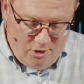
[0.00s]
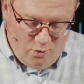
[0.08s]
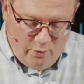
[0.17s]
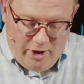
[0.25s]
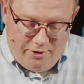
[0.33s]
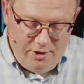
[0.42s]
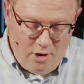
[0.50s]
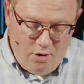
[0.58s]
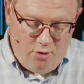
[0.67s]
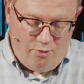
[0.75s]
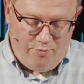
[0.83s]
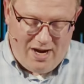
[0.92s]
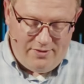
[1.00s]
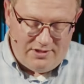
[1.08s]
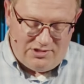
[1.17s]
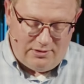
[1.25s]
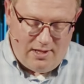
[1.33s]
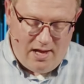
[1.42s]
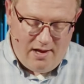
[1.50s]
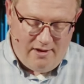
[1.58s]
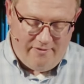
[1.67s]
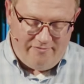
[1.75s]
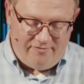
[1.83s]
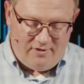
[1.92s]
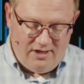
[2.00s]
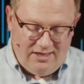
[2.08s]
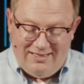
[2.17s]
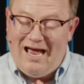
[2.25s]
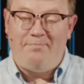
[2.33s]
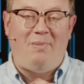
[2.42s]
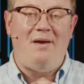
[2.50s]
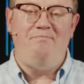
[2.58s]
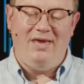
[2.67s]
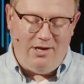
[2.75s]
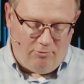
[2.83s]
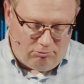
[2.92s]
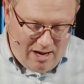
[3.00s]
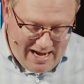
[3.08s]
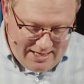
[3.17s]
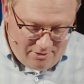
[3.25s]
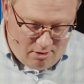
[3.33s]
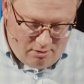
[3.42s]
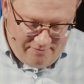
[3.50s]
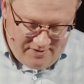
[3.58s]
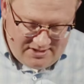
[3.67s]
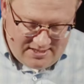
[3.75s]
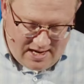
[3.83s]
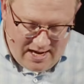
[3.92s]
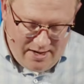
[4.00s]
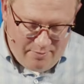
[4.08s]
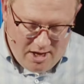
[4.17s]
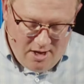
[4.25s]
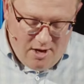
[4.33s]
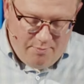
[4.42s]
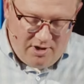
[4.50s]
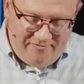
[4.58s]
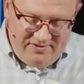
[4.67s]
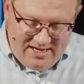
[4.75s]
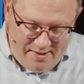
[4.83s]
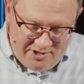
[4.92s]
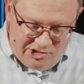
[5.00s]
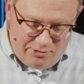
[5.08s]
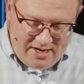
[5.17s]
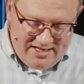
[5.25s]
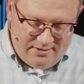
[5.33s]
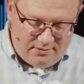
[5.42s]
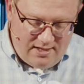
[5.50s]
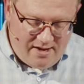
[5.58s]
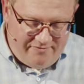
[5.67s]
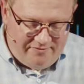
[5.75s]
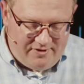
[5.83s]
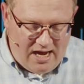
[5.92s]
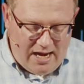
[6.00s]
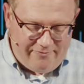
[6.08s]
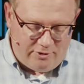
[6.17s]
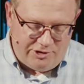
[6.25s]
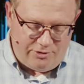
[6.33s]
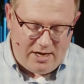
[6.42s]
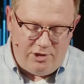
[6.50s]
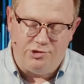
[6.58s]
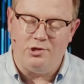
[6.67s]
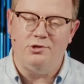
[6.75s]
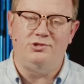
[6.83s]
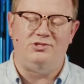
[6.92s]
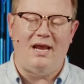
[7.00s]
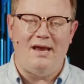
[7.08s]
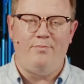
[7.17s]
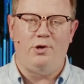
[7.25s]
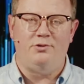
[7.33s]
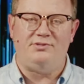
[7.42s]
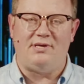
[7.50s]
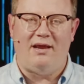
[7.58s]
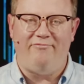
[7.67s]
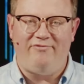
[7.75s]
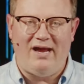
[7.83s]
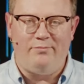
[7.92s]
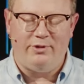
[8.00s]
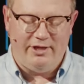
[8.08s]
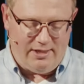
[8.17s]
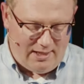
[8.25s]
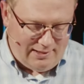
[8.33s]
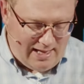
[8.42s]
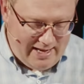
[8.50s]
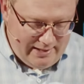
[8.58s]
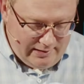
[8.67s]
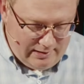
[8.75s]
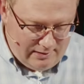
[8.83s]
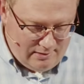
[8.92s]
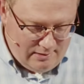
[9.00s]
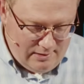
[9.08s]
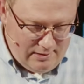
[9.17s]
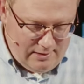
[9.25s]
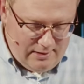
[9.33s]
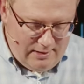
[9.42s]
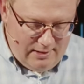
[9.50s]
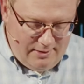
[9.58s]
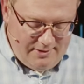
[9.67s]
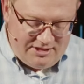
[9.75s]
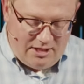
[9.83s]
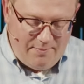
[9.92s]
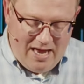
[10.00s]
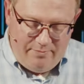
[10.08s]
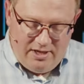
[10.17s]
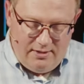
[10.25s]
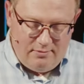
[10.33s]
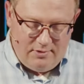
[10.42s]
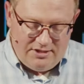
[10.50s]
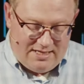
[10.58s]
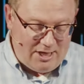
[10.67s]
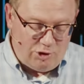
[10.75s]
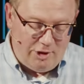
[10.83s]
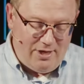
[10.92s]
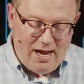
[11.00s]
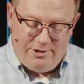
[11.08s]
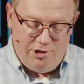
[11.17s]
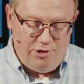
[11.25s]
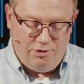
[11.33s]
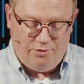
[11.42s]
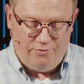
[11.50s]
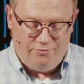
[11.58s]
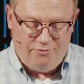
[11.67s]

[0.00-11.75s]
We are known by this love, not by being right all of the time, but of demonstrating the love of God for strangers, neighbors, and family alike. This commandment is actually not new.